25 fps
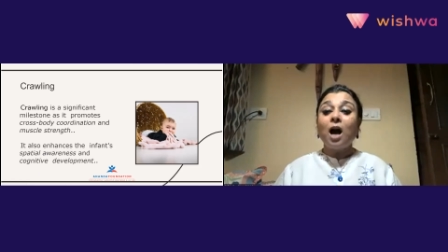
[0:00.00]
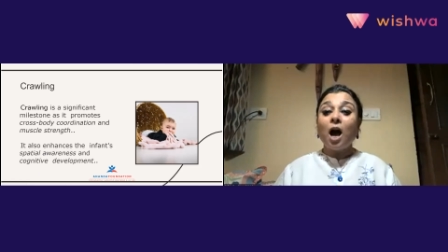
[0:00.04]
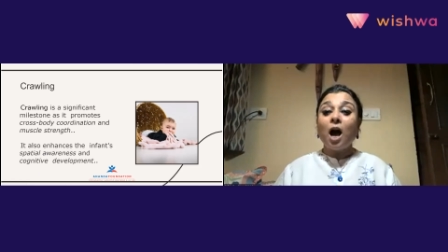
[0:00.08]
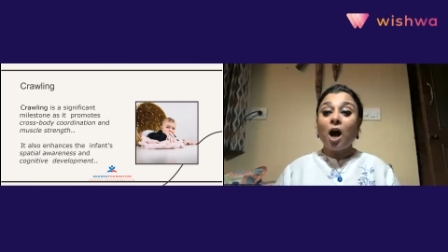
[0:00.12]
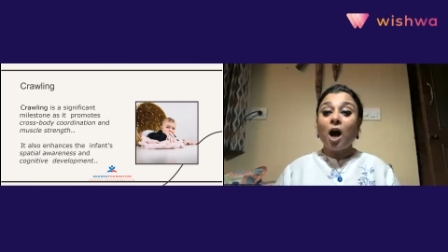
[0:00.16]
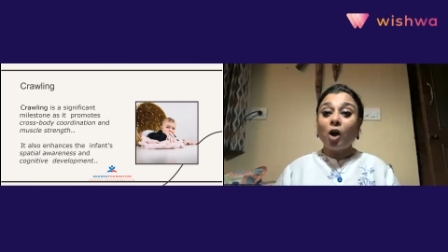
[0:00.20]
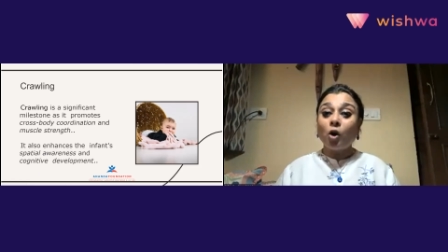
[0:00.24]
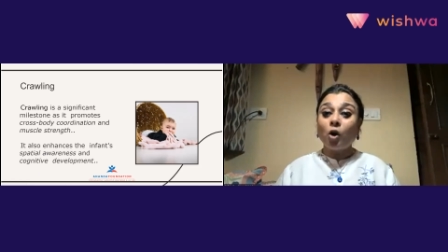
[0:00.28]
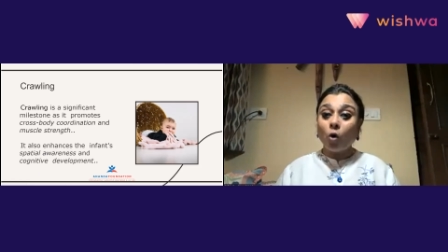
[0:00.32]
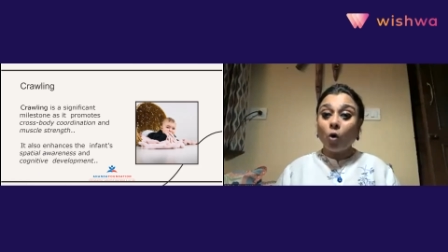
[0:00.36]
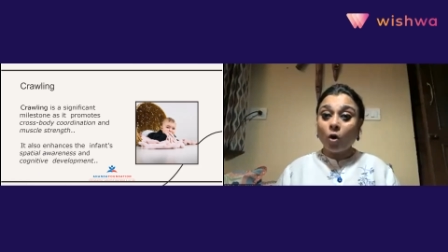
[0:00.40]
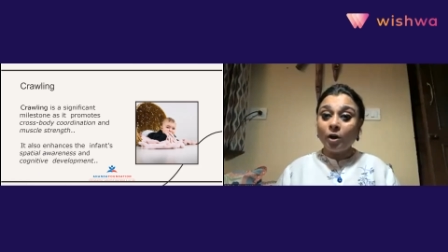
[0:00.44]

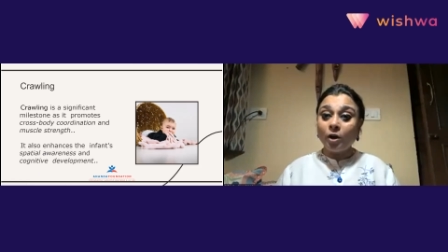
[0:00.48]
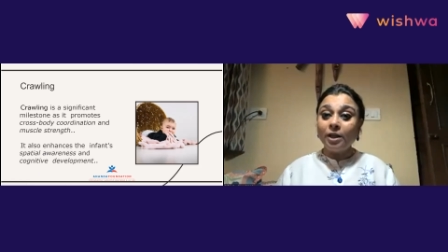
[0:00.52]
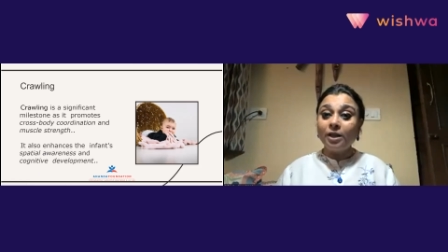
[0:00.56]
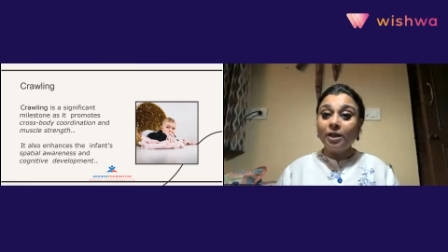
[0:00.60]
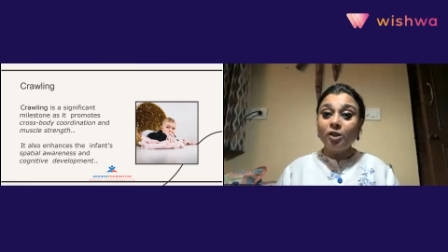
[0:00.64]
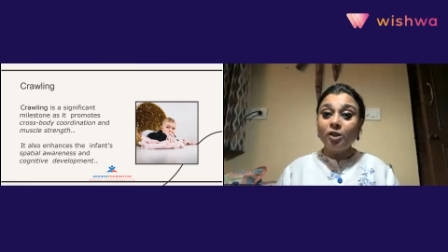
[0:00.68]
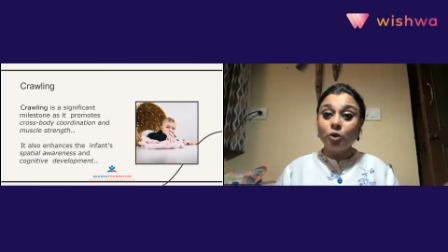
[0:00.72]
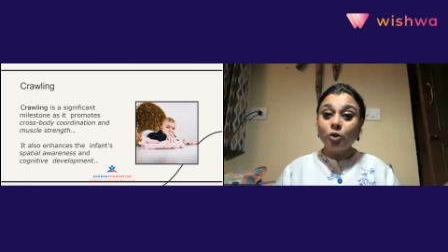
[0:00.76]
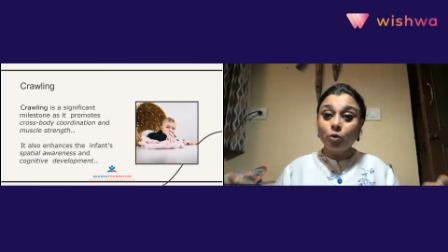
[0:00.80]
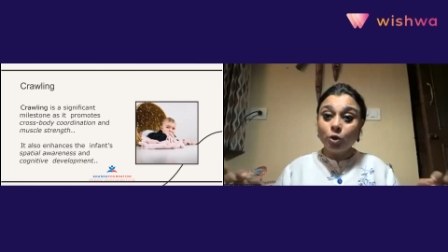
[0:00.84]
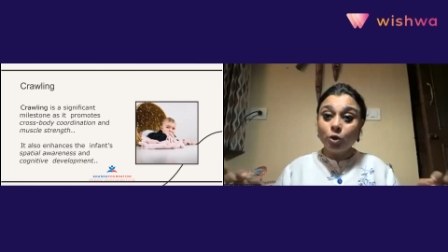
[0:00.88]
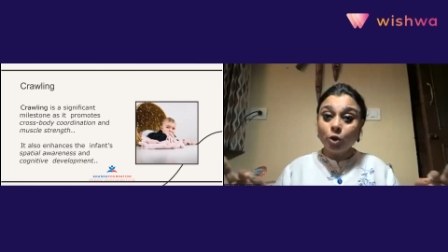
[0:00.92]

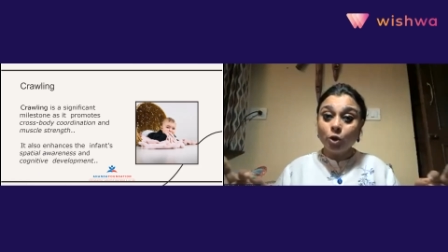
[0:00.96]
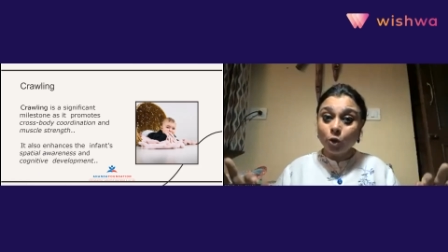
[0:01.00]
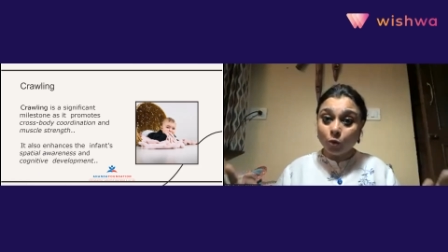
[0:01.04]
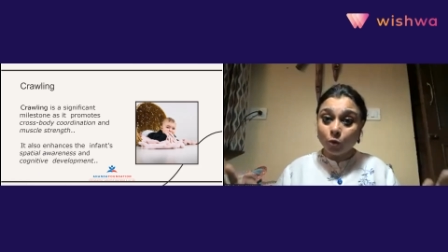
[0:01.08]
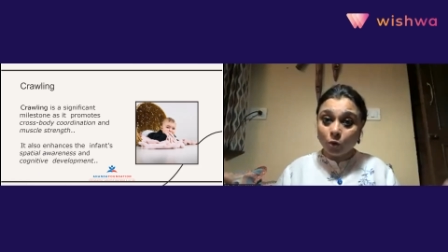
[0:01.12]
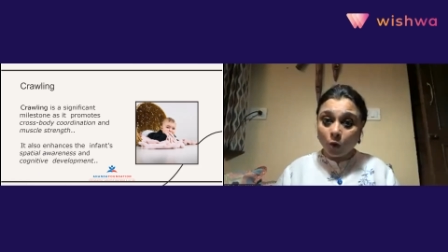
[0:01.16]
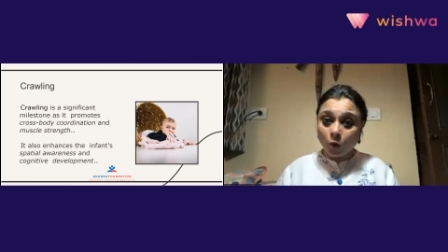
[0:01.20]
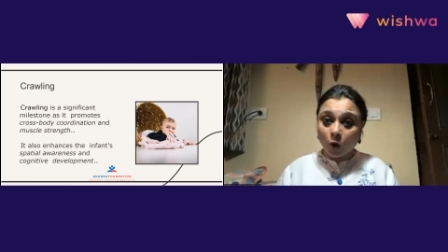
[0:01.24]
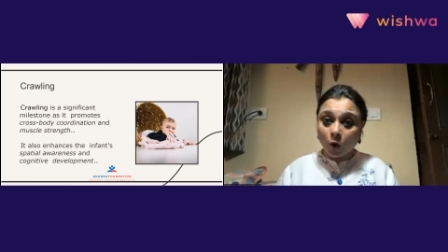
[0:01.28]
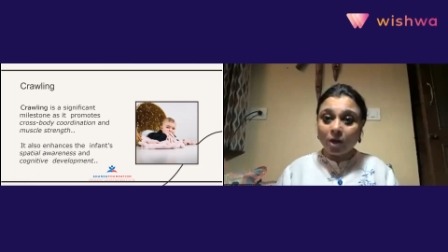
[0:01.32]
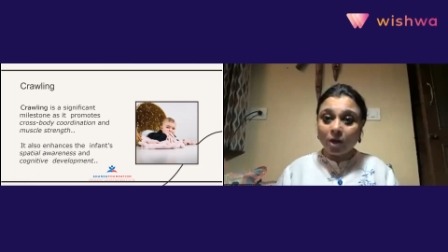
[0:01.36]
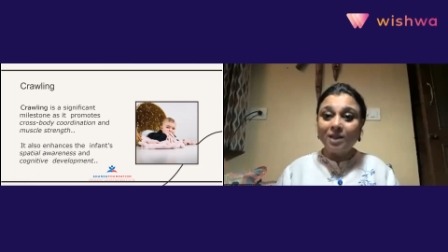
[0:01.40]
according to
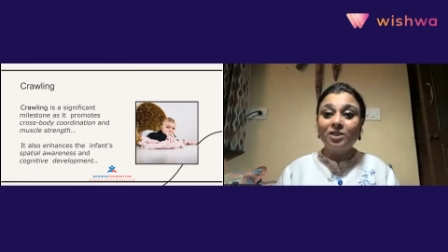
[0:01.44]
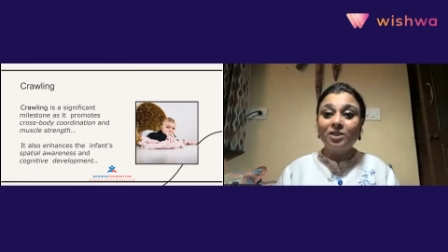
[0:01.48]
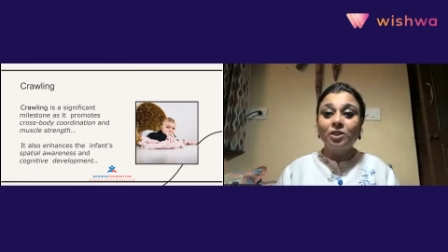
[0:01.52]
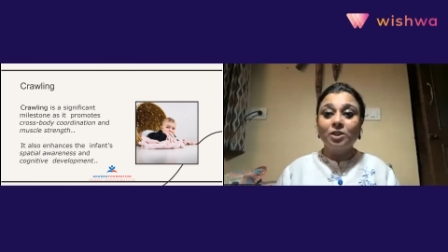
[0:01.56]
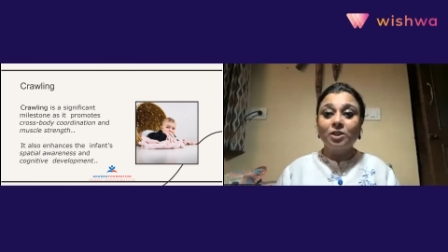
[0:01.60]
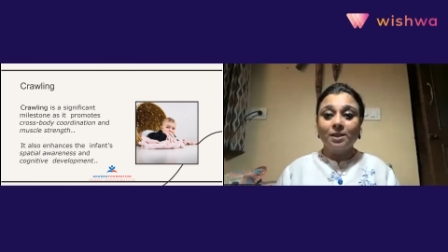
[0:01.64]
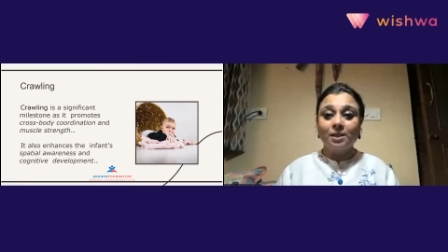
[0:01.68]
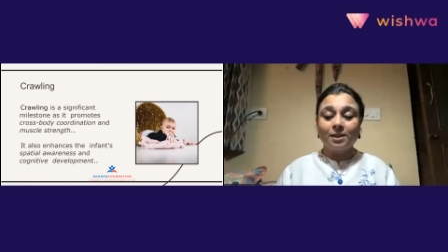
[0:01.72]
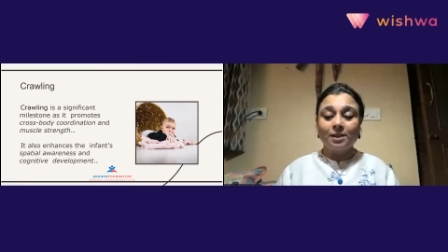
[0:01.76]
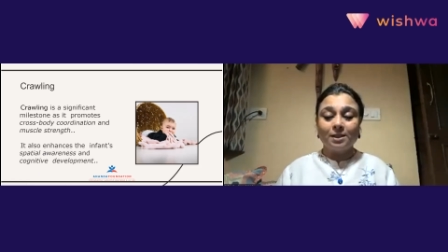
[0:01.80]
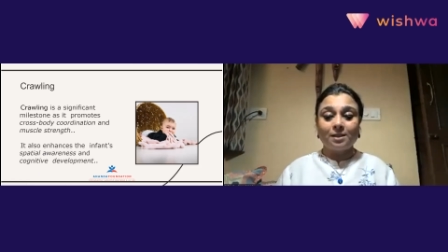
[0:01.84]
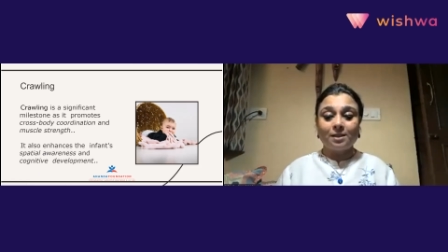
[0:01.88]

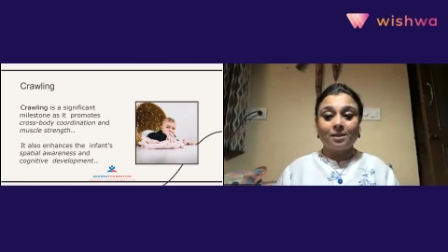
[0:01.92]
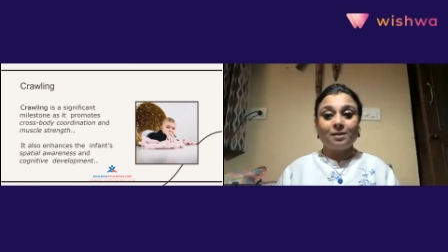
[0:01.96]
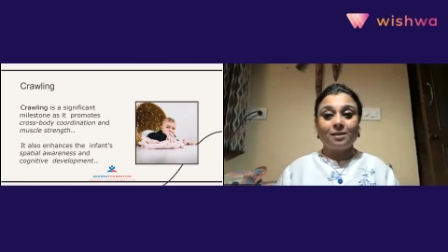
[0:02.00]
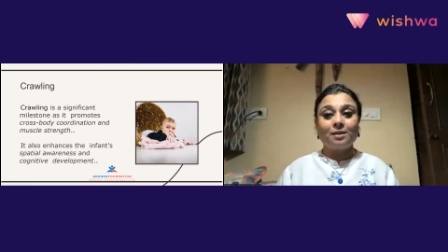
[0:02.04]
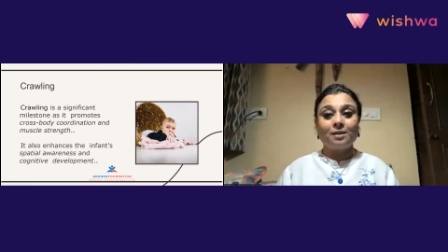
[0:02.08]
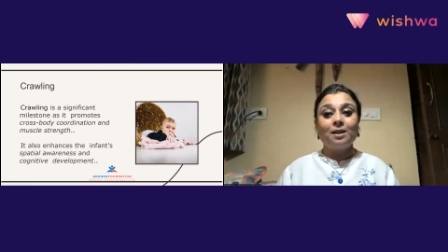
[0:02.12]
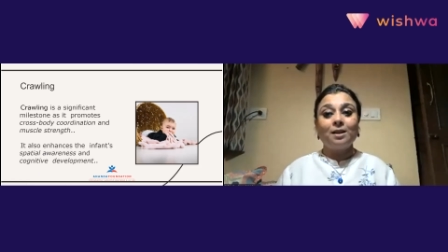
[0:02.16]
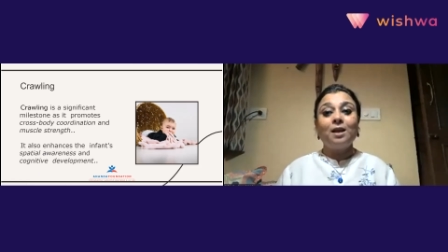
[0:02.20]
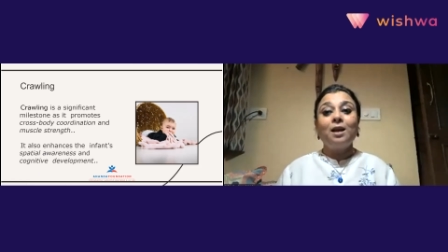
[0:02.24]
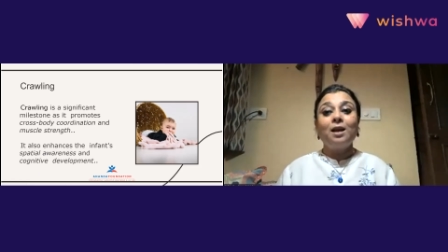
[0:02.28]
neurologists